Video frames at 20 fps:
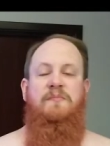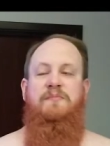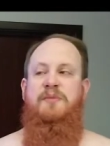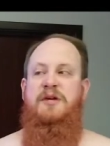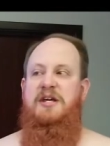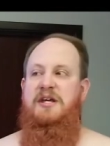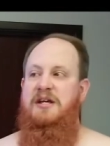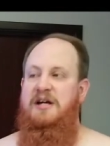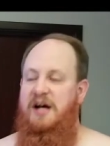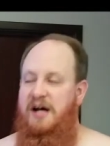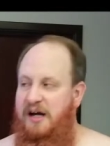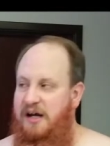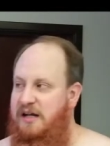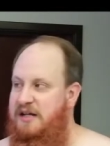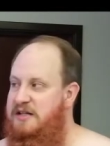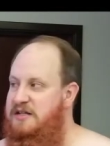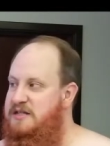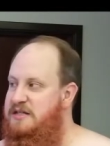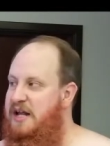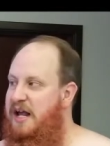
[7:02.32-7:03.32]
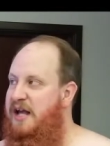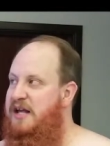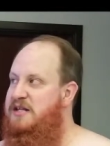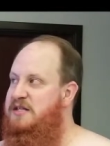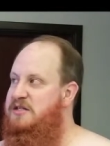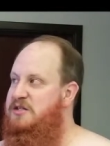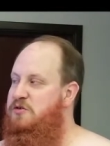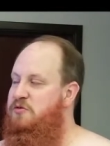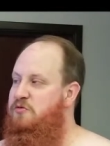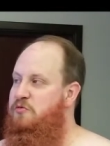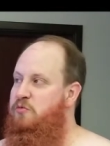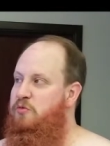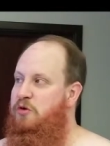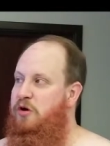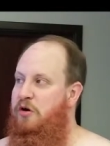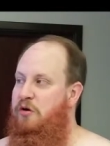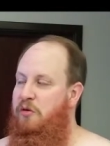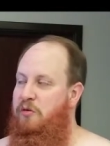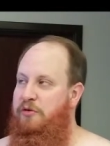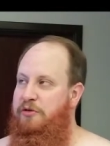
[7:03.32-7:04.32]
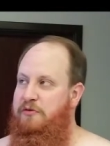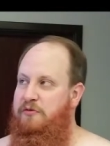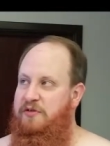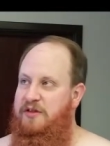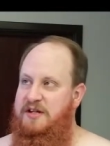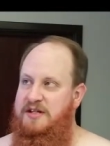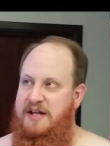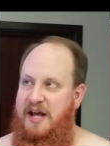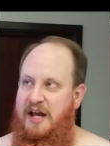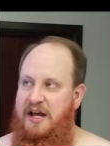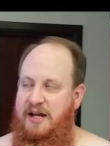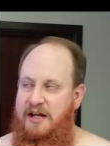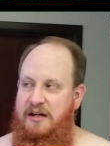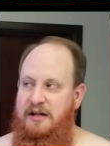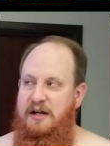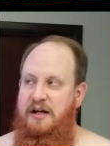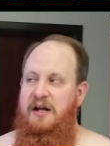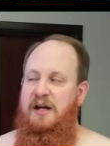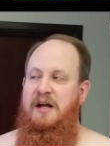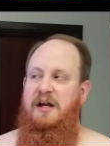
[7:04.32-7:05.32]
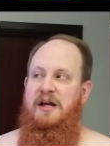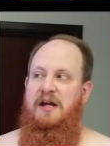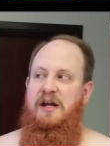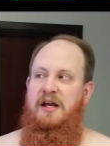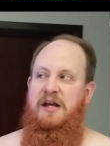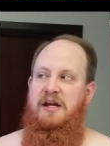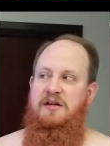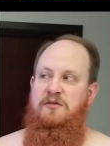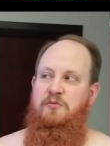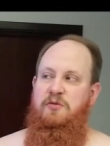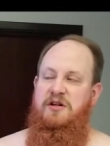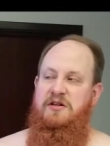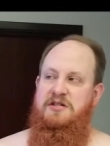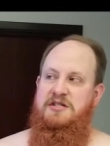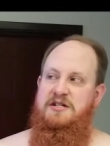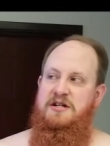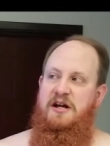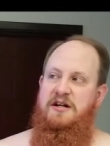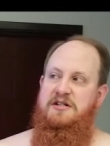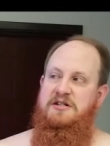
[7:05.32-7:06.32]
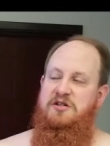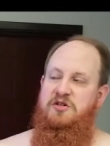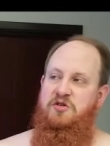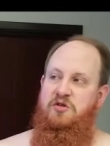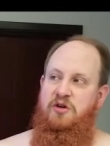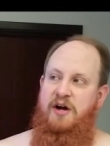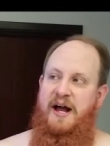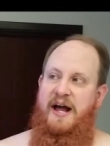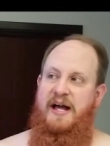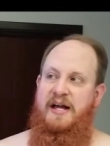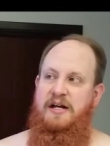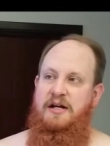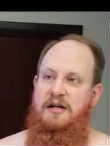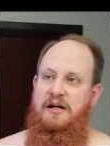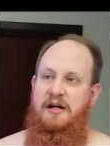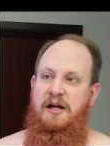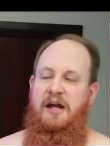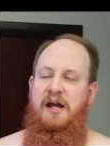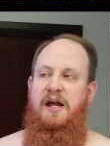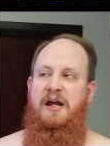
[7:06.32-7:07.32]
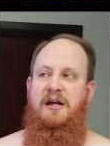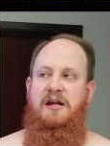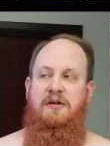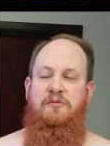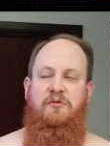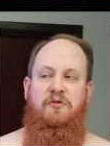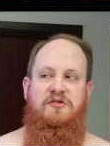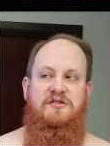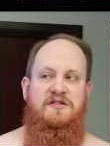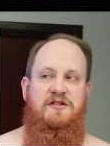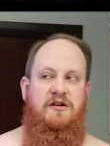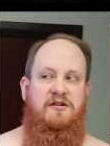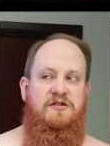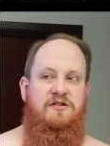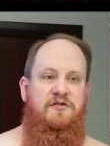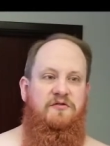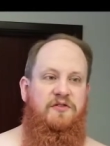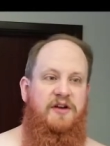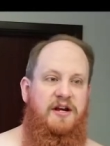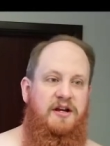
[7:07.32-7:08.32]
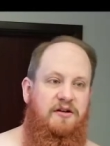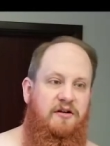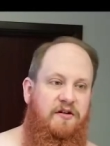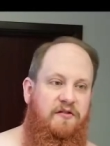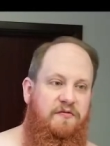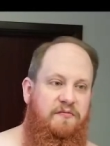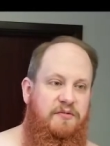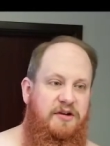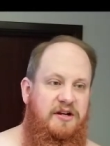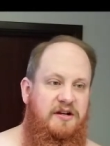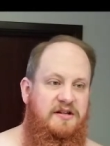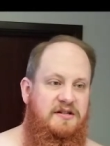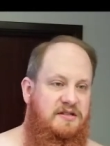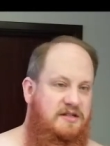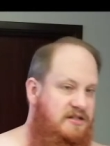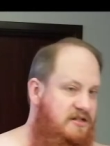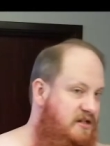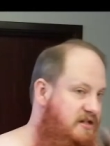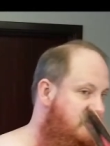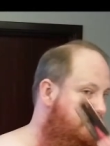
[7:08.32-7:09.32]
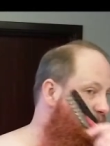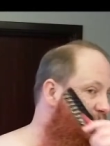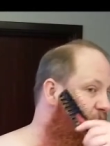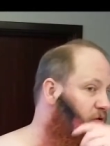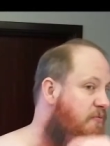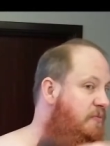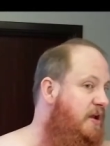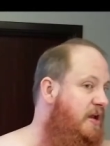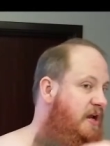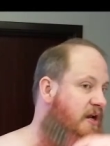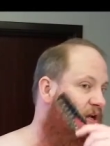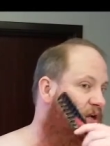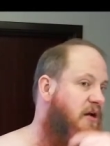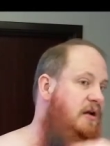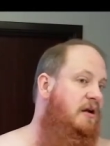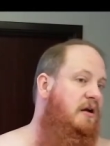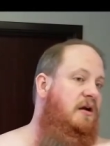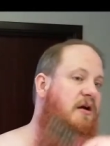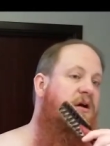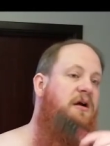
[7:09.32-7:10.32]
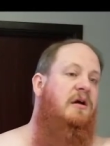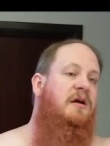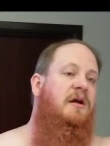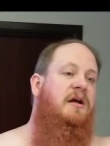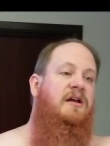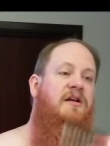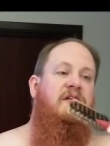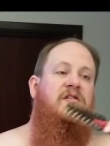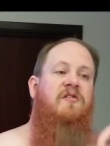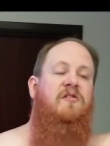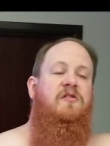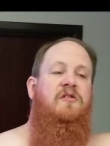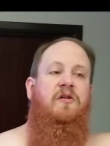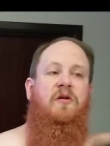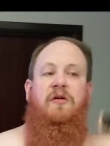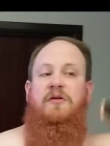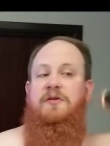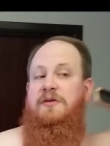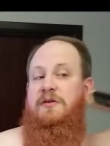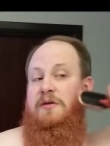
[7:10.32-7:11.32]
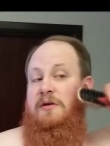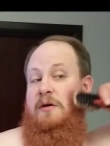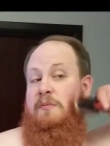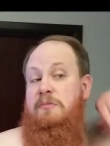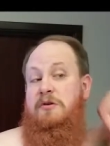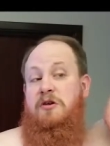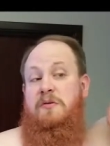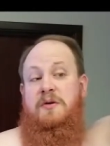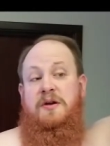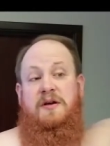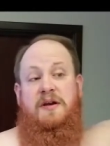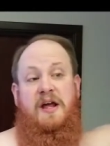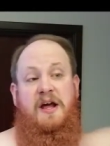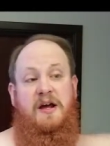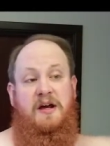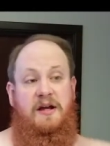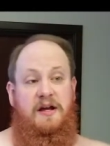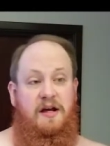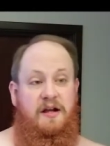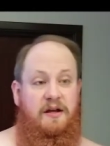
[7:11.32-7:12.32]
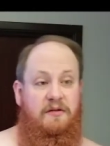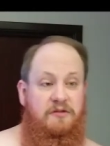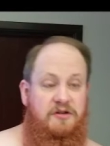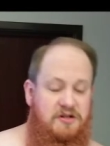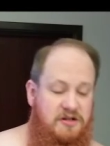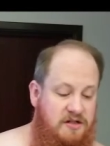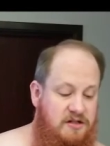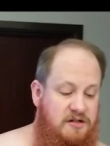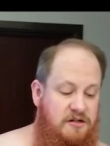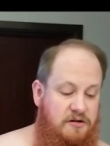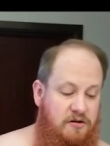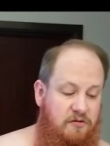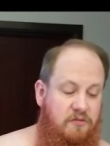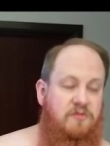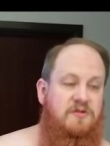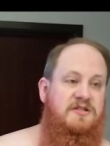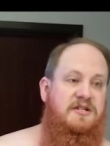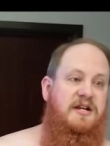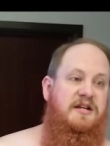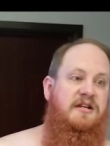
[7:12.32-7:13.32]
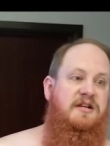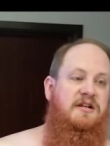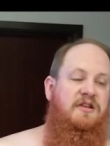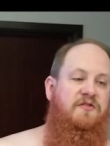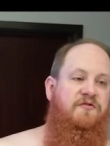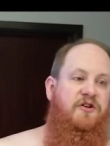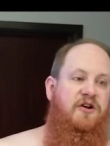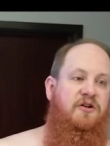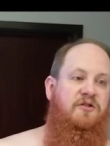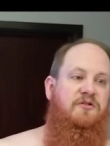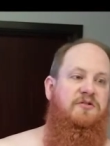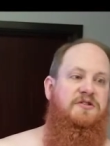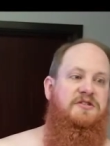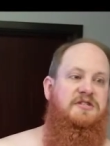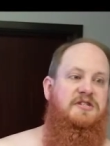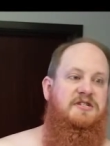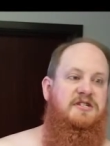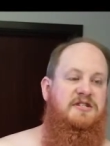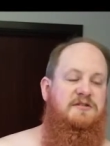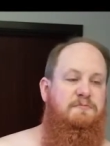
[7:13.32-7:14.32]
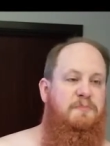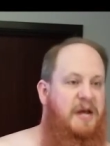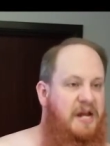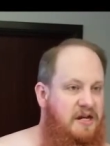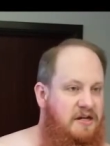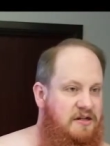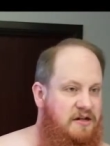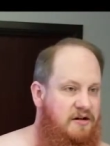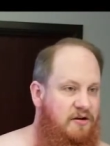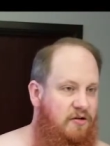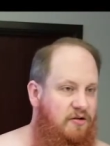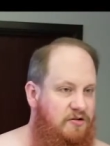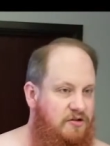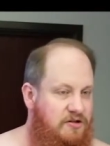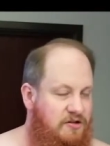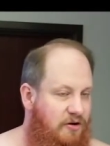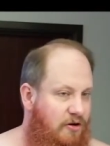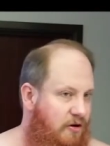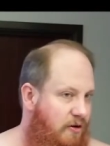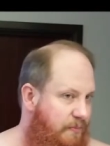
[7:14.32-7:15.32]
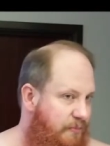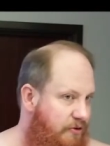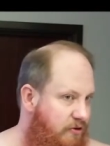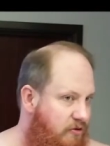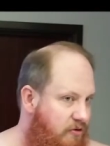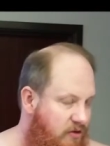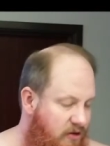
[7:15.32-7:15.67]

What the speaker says: Because as you go through the day, it will start to crack and it will start to flake off, because this is a pomade. It is not a permanent hair color, which is, set into the follicles. This is painted on top.